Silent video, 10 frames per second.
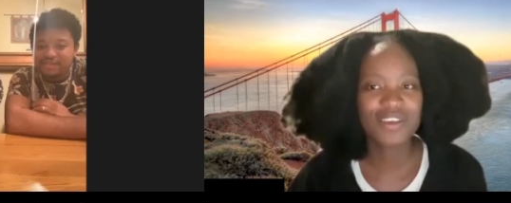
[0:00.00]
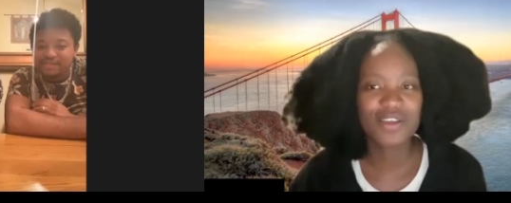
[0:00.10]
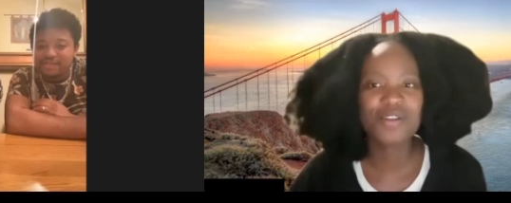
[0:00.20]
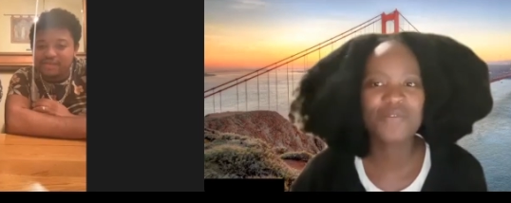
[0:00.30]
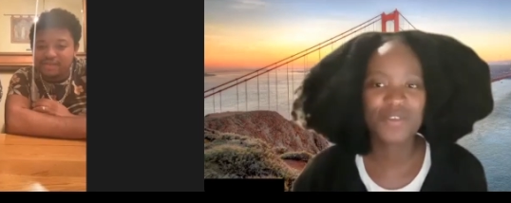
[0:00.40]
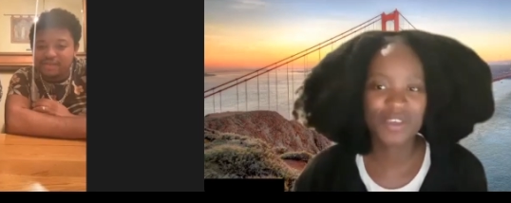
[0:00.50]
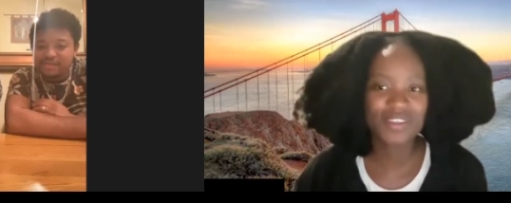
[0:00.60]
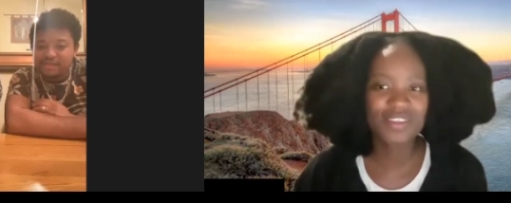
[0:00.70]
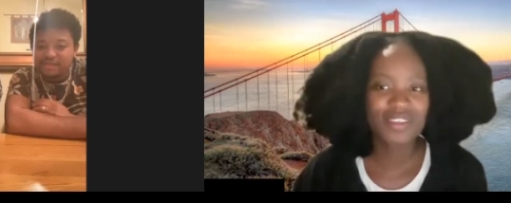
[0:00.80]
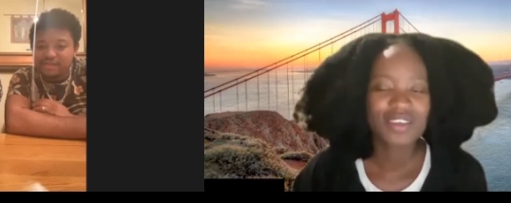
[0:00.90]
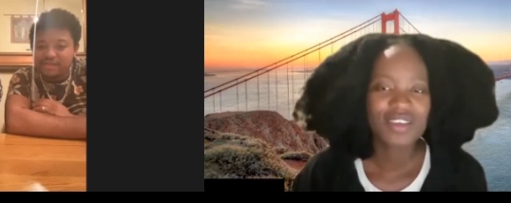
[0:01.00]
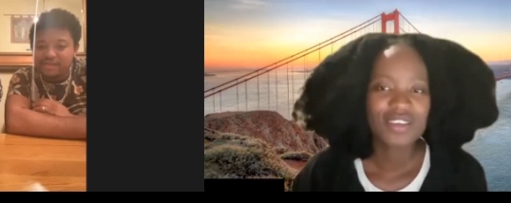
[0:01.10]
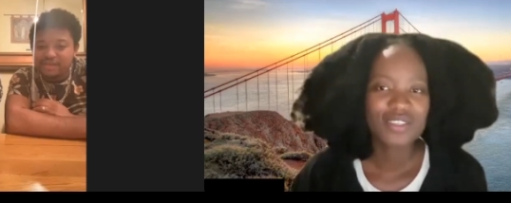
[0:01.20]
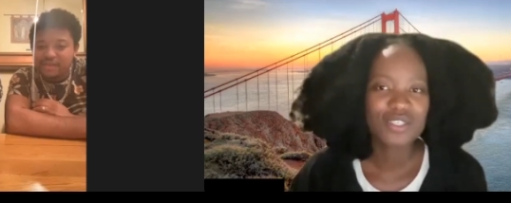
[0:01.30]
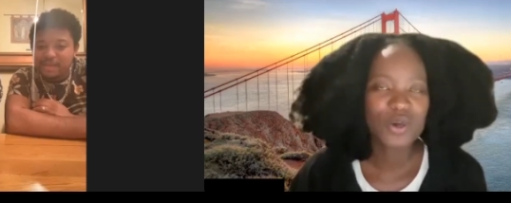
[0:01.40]
Speaker 1: Okay. I love that.
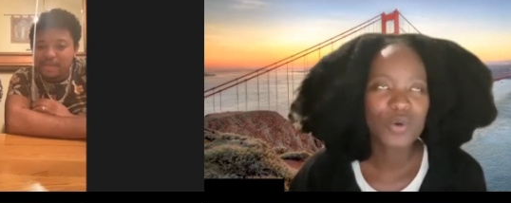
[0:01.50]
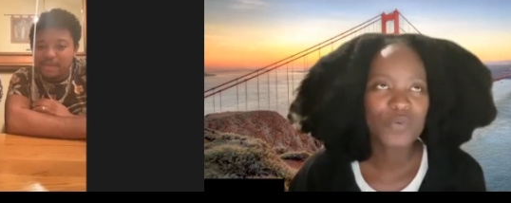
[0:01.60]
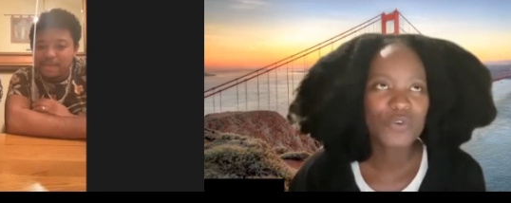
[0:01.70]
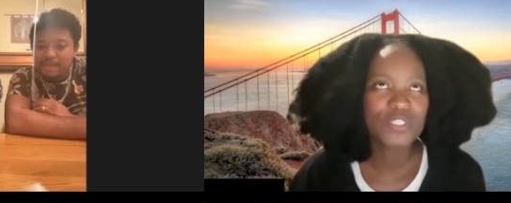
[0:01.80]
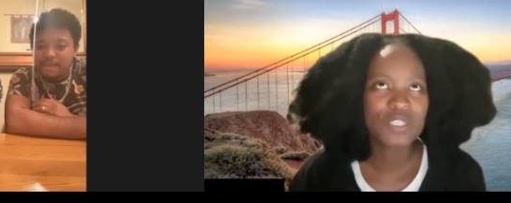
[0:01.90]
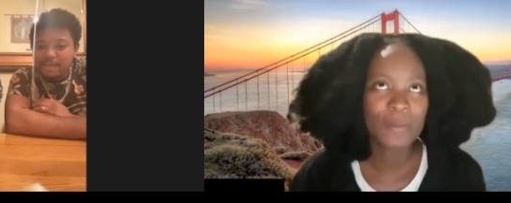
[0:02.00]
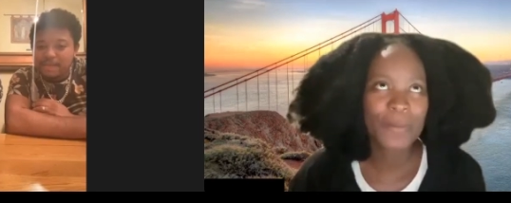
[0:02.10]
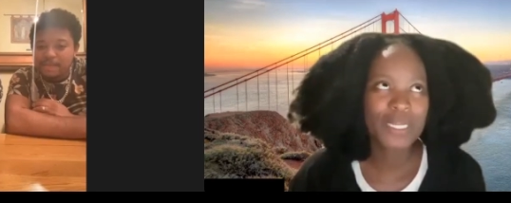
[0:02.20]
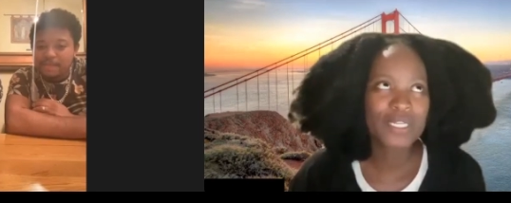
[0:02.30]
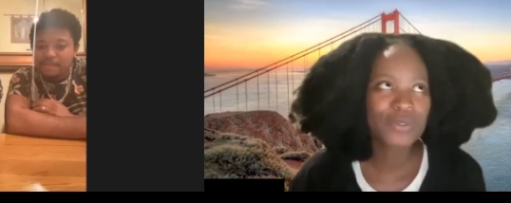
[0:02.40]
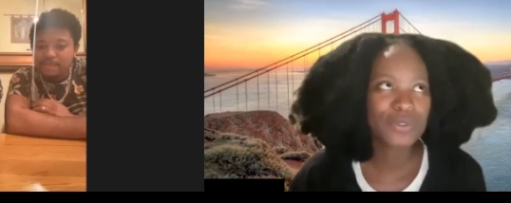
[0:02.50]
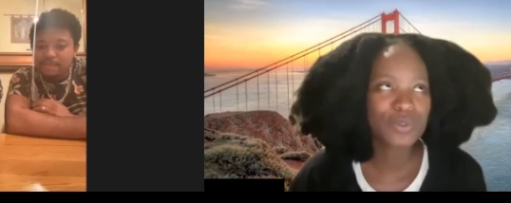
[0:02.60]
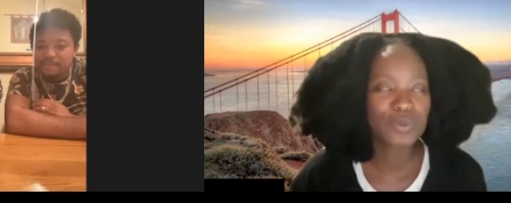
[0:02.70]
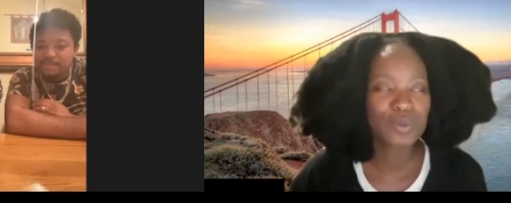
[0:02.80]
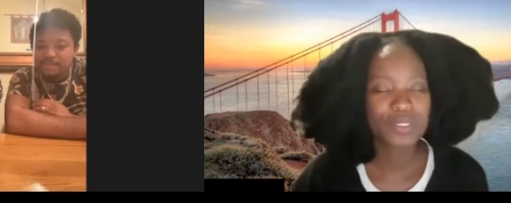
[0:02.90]
So for somebody
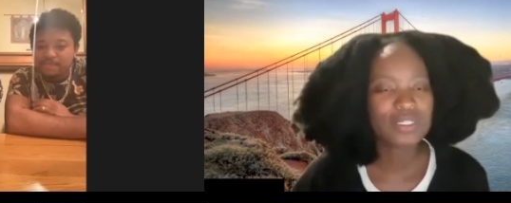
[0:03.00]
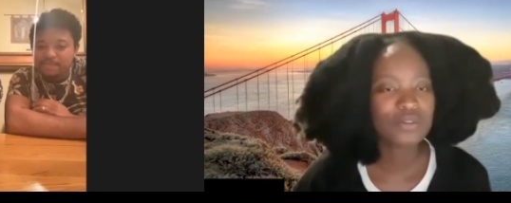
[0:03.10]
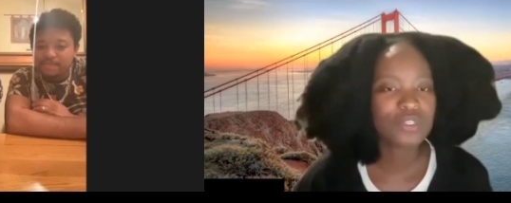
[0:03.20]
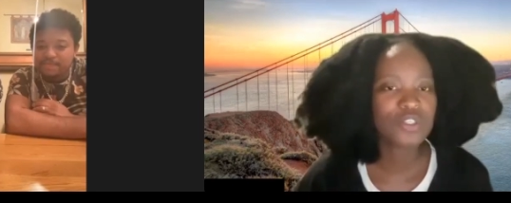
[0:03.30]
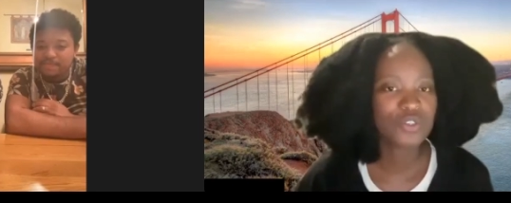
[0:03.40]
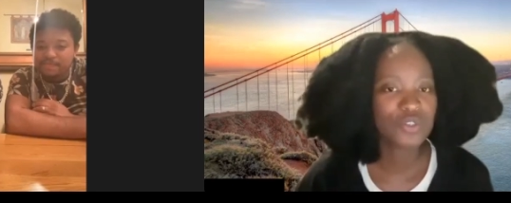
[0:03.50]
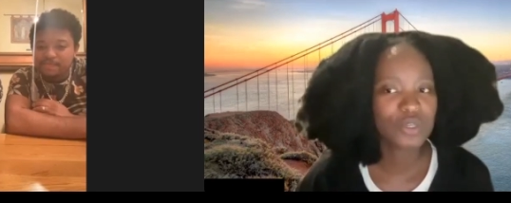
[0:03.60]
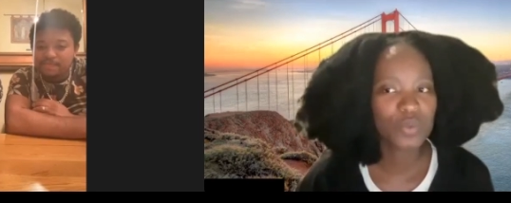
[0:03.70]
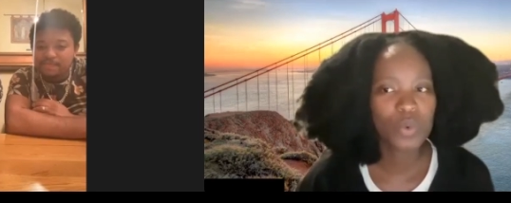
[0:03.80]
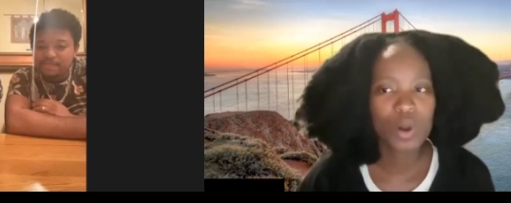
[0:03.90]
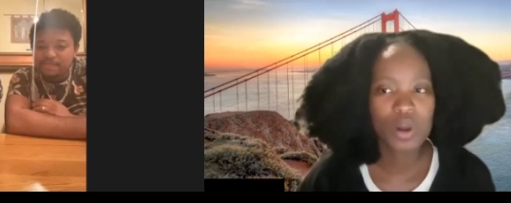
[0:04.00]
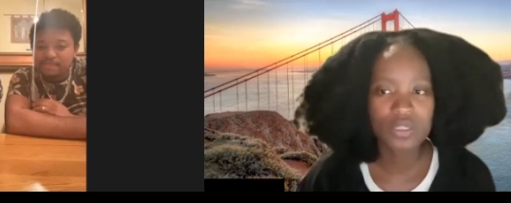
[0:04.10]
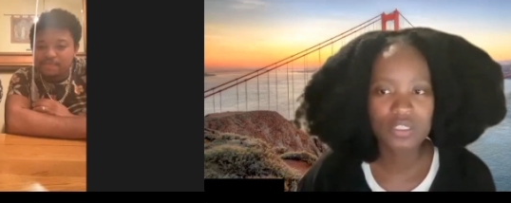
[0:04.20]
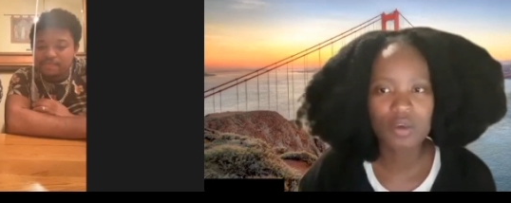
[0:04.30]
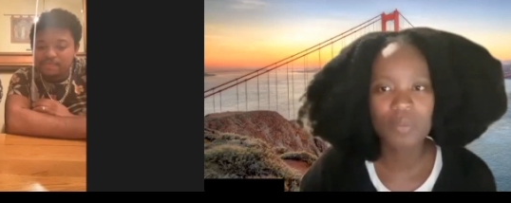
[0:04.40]
who's probably still in uni, what
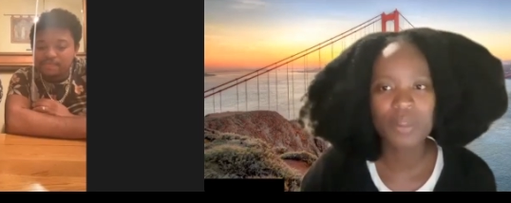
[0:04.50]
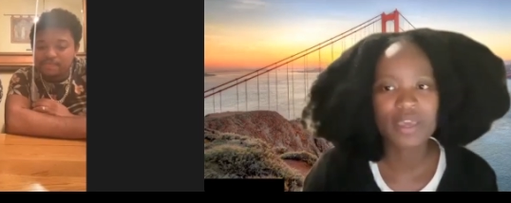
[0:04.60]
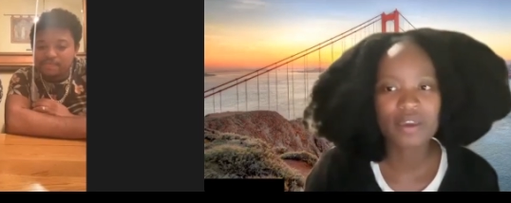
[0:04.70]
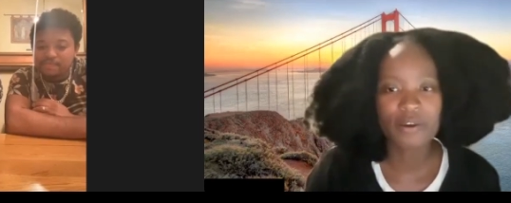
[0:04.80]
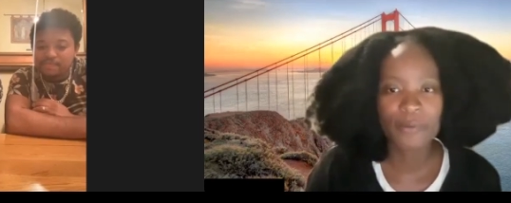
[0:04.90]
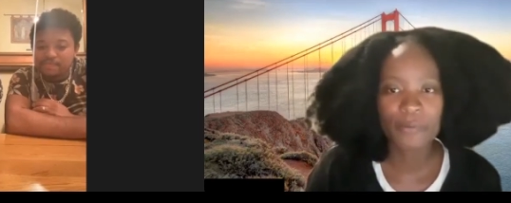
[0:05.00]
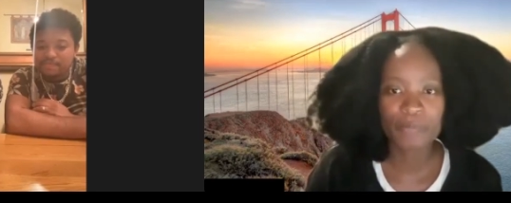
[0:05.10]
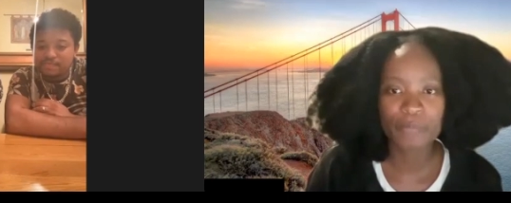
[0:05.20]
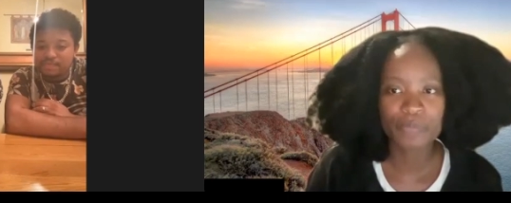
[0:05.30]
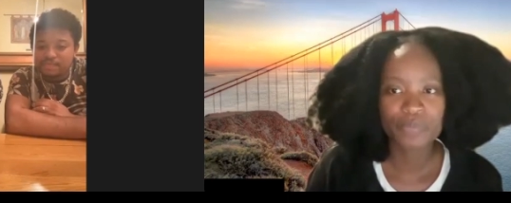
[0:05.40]
are some like um